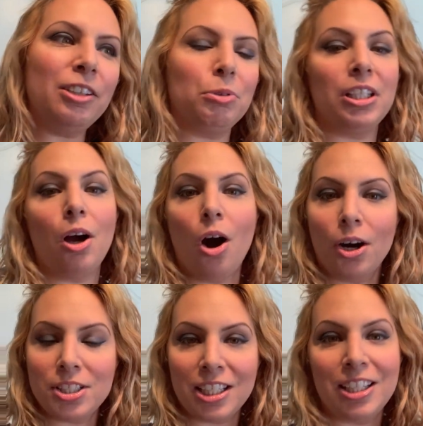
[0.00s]
really
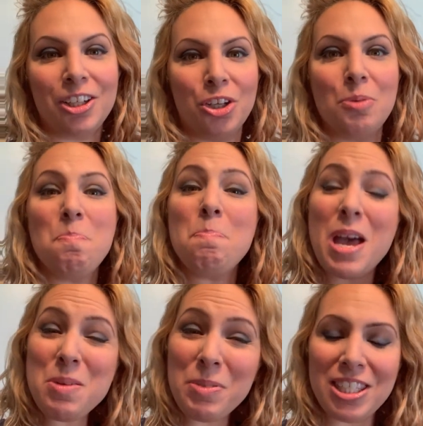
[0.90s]
hard to get a good
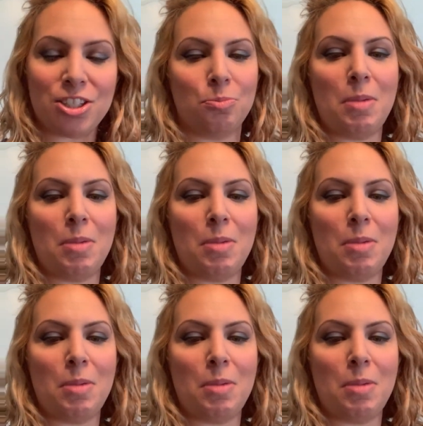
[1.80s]
bed position.